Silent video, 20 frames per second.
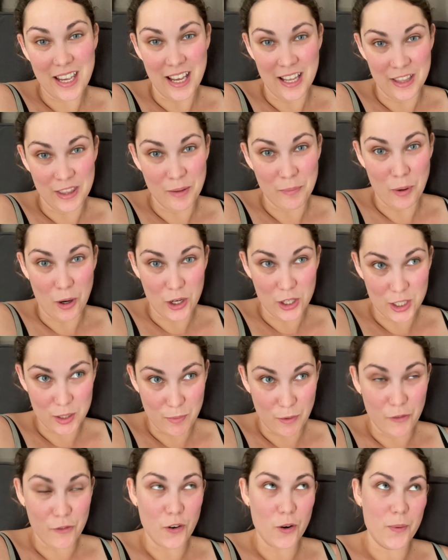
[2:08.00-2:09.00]
in the box
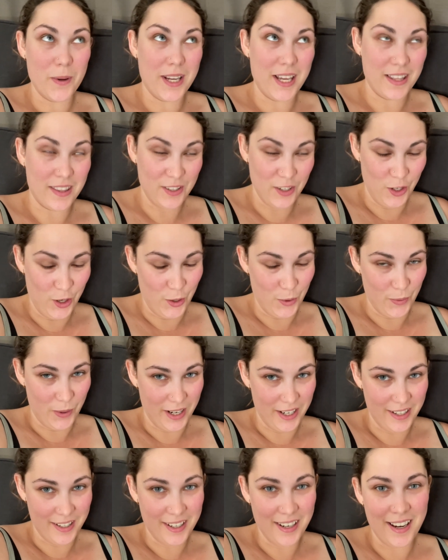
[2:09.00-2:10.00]
before we get the new
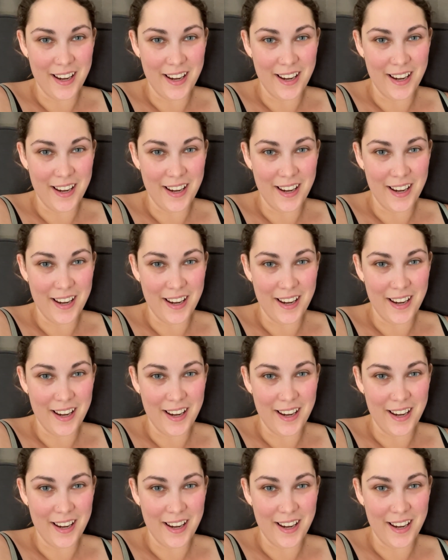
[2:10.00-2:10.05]
one.